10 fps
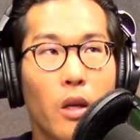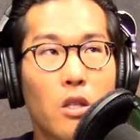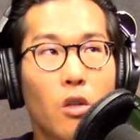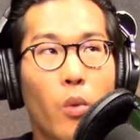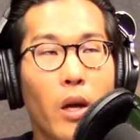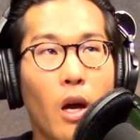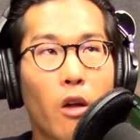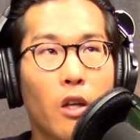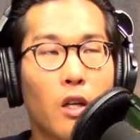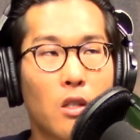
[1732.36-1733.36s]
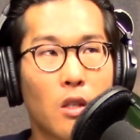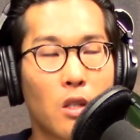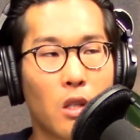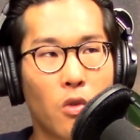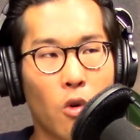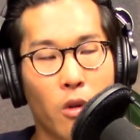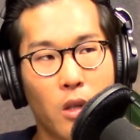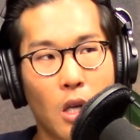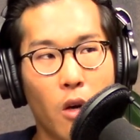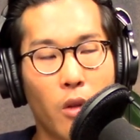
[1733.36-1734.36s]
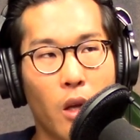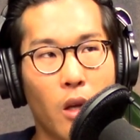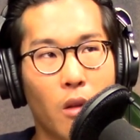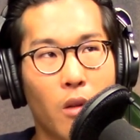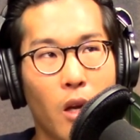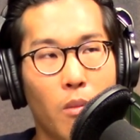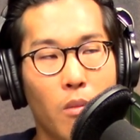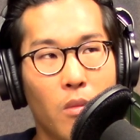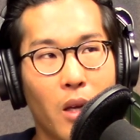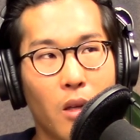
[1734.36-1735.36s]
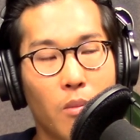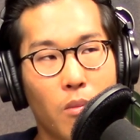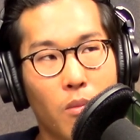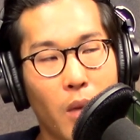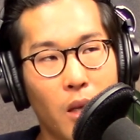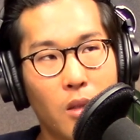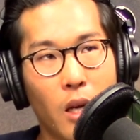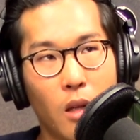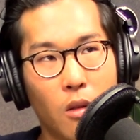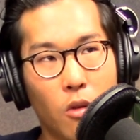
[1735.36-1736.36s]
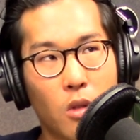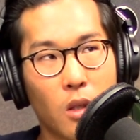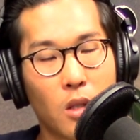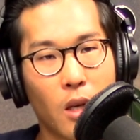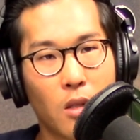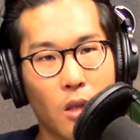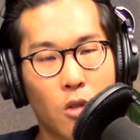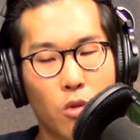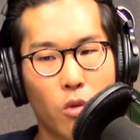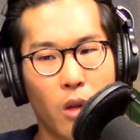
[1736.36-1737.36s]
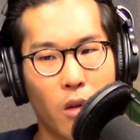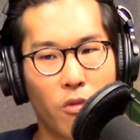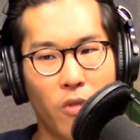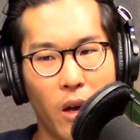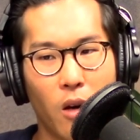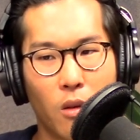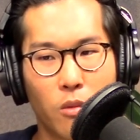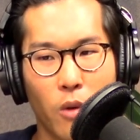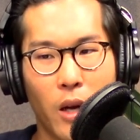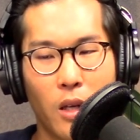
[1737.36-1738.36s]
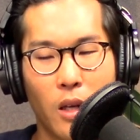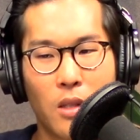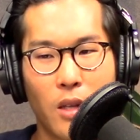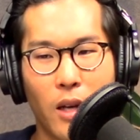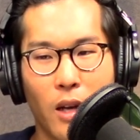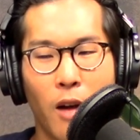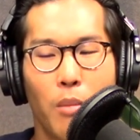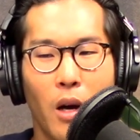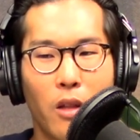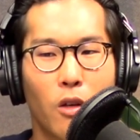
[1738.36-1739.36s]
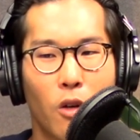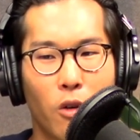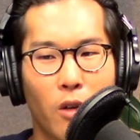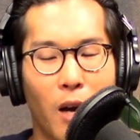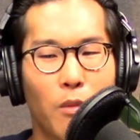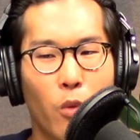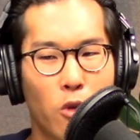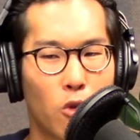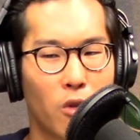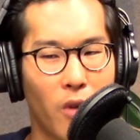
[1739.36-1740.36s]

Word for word: in a way how they get successful, or that's how they maintain their success, is through that veil, right? It's like, I'm behind the curtain, I'm the Wizard of